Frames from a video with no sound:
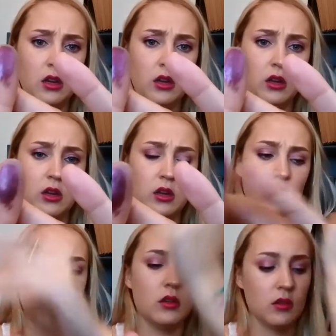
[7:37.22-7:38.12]

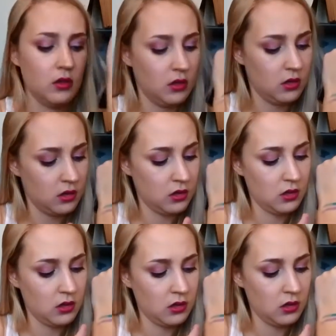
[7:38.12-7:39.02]

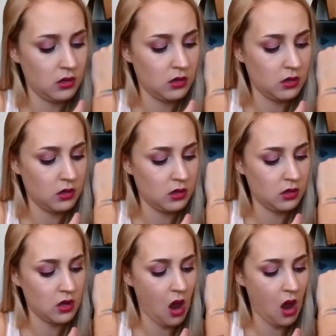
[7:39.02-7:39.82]
Nobody speaks.